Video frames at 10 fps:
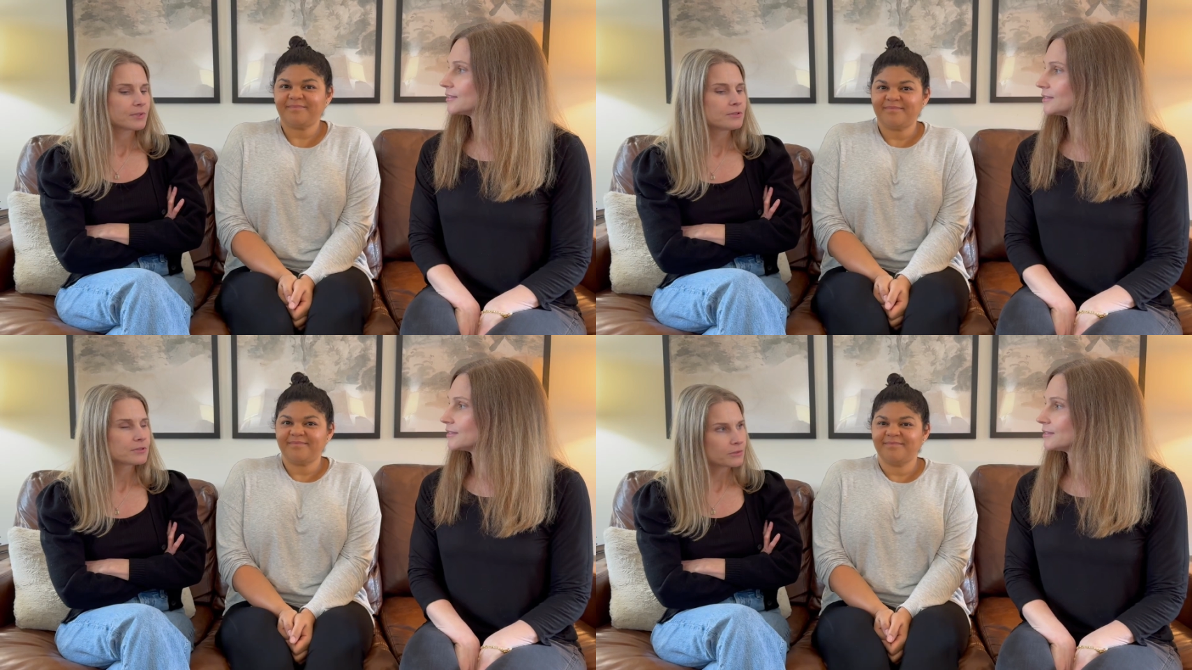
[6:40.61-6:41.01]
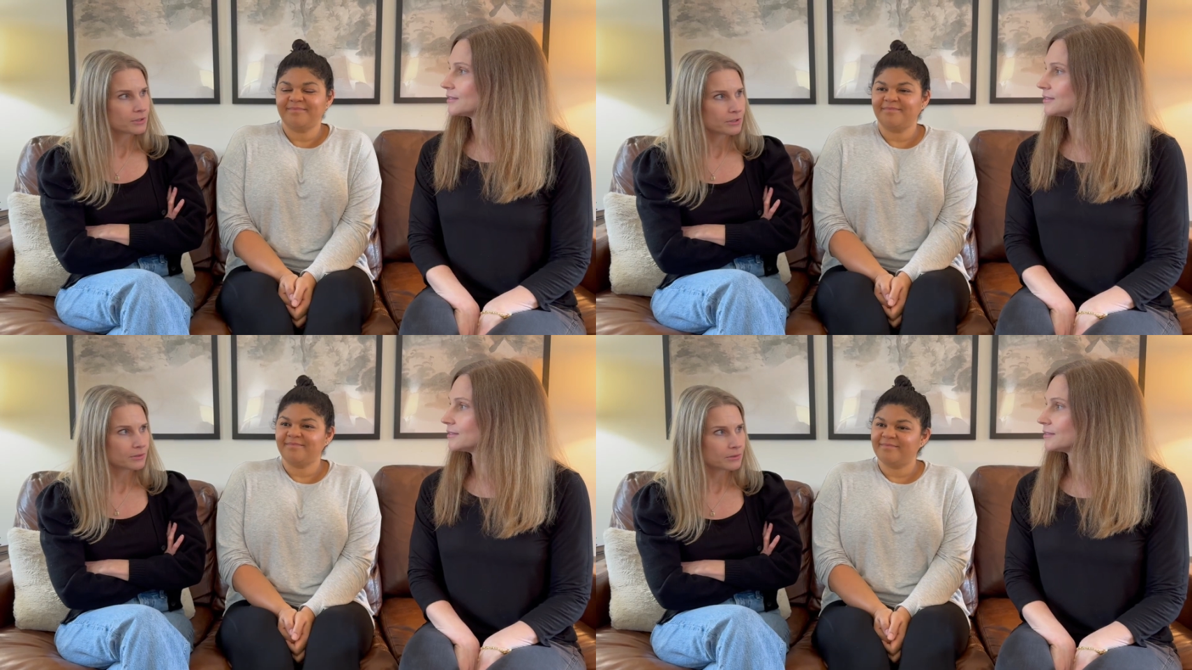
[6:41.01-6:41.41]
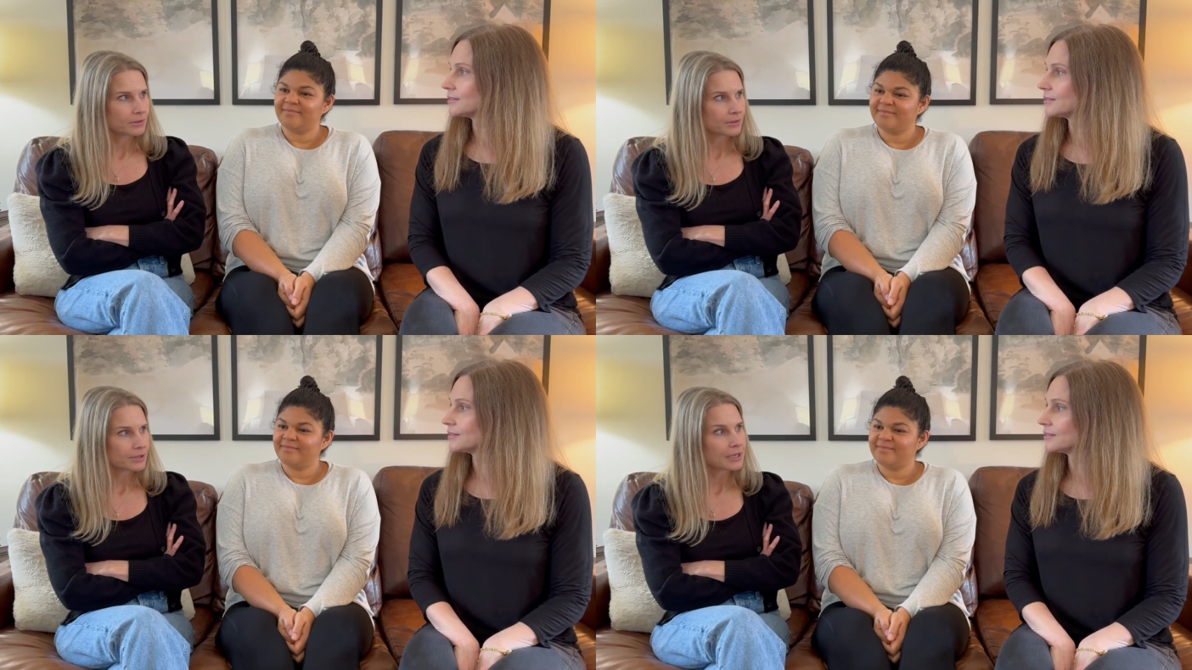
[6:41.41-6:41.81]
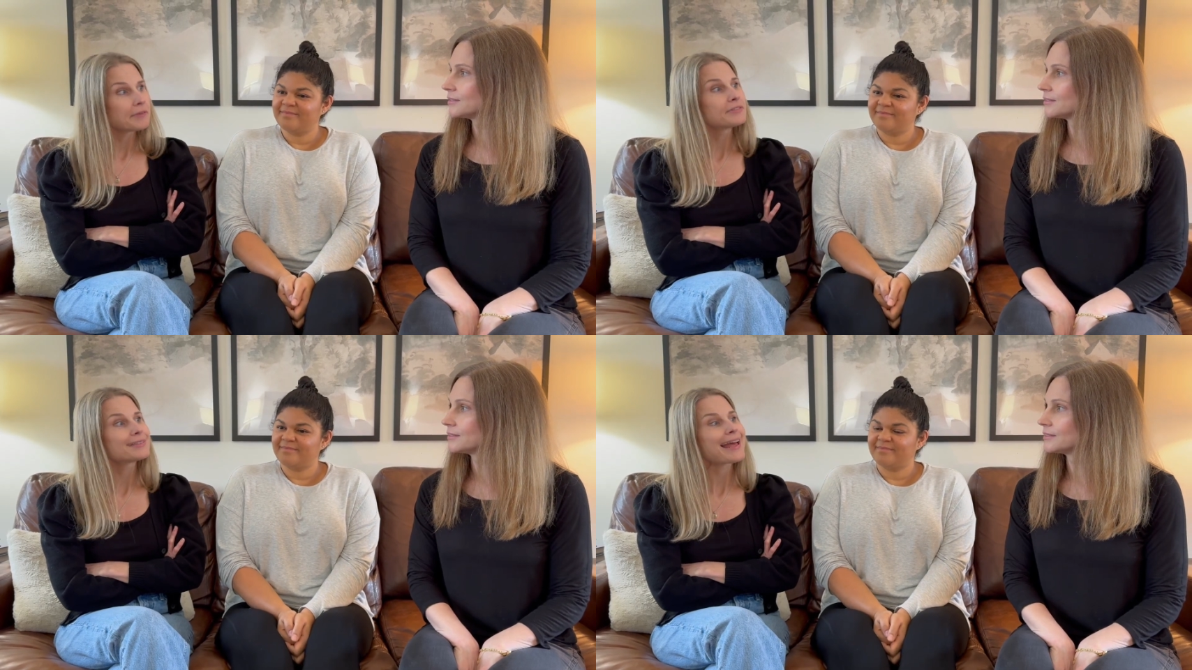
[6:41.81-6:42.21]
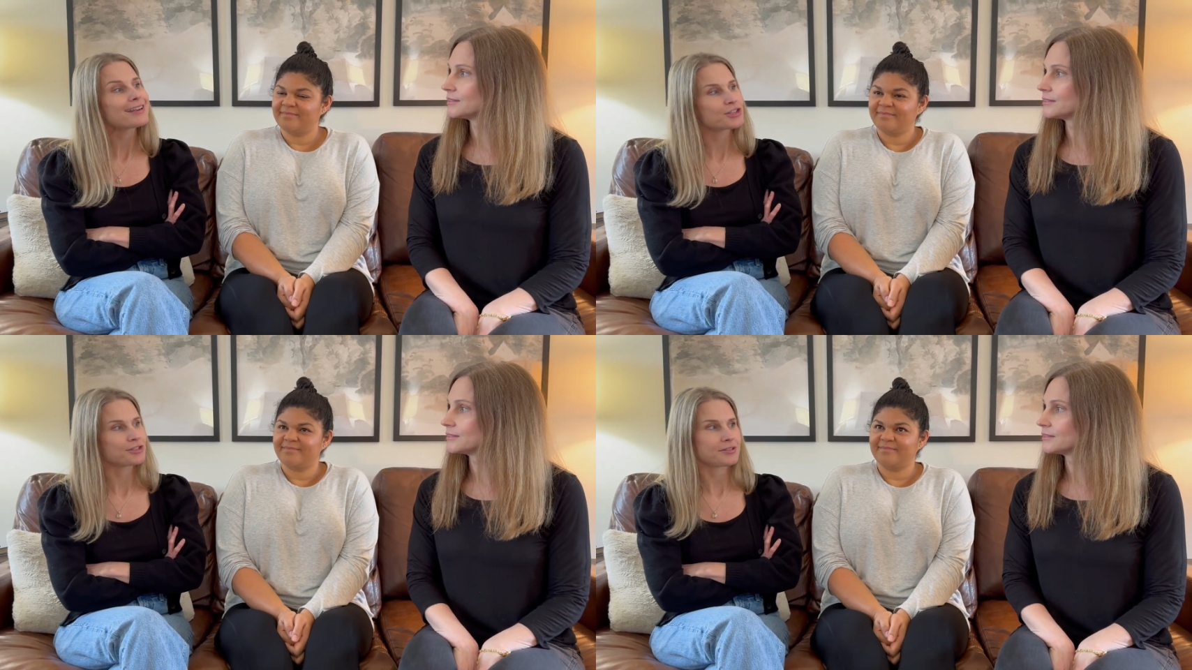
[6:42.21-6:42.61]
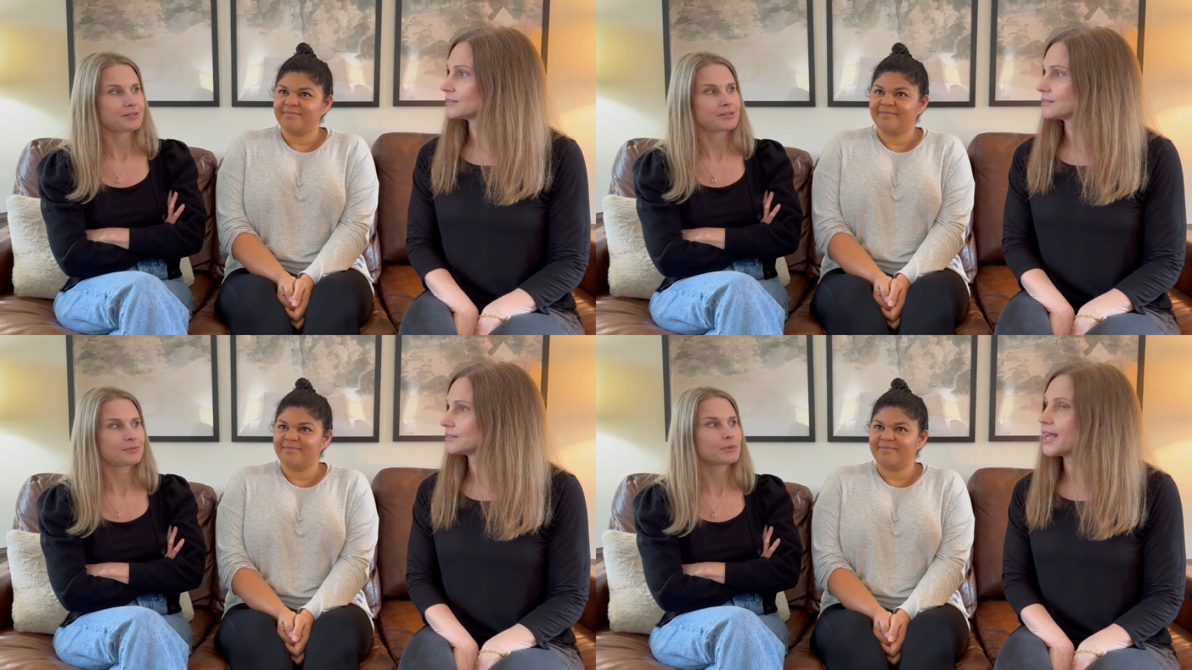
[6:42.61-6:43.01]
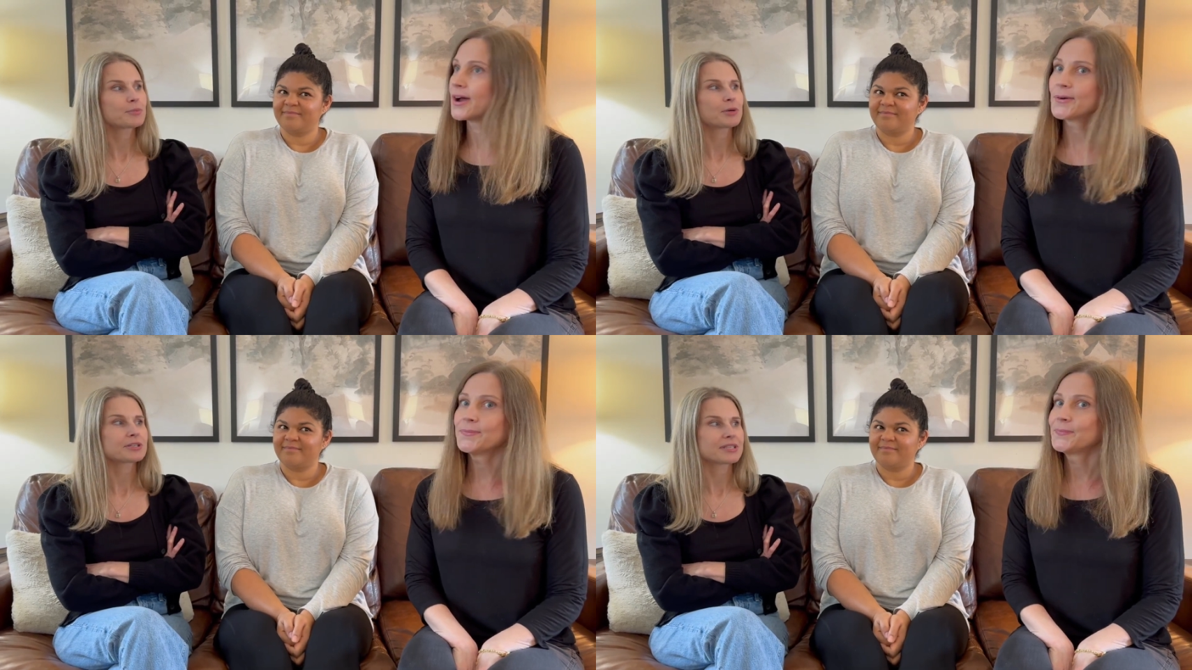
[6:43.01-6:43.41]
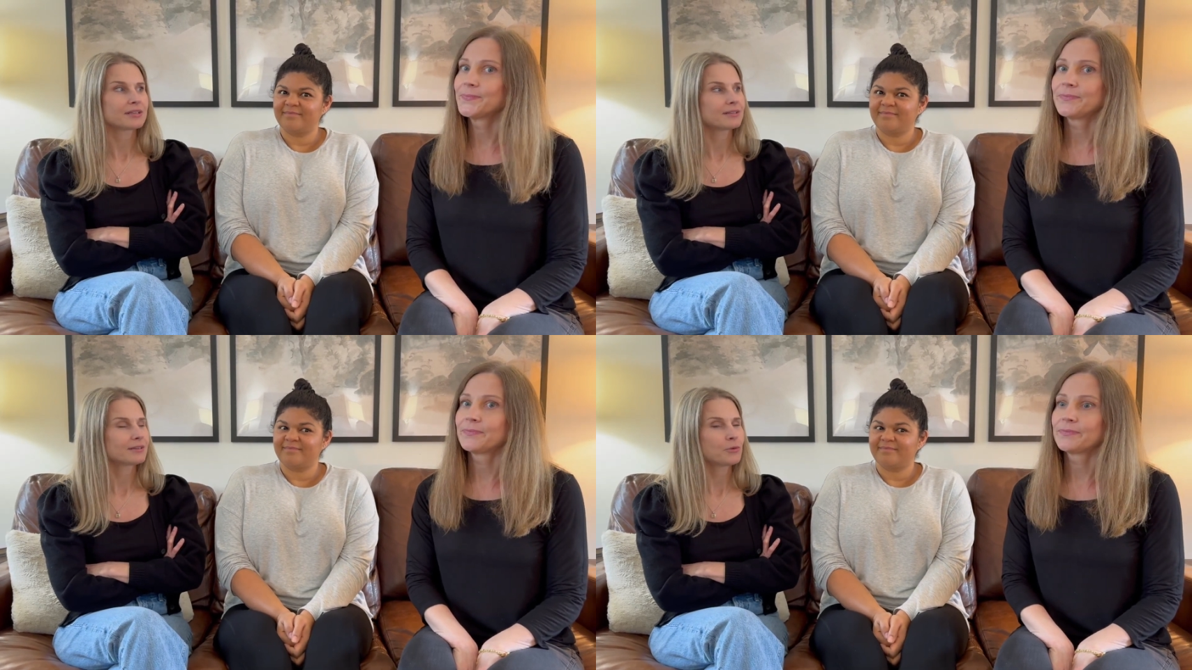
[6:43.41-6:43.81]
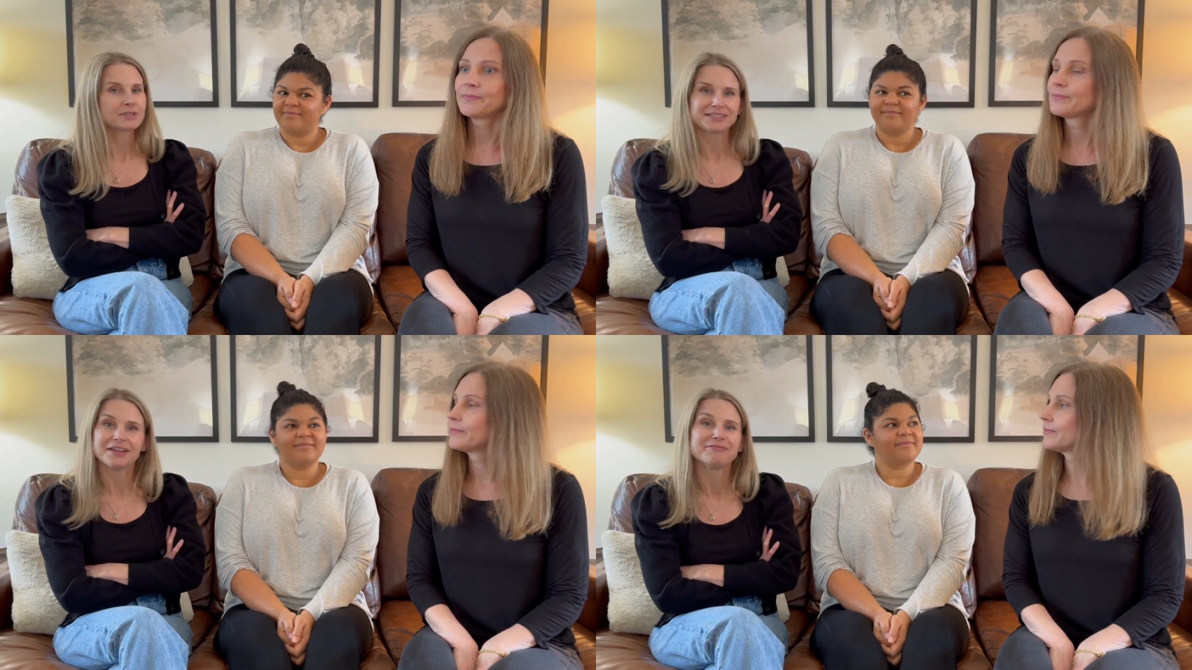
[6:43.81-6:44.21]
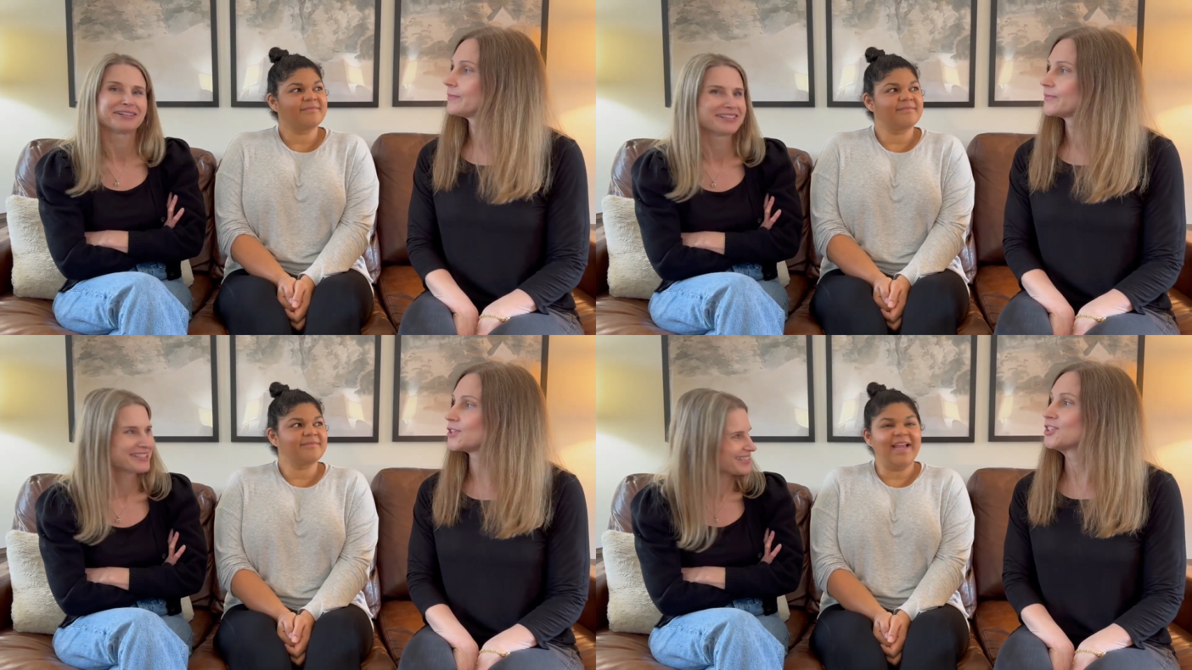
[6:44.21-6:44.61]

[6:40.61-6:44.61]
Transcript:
Speaker 1: do you think of letters now, like person only numbers.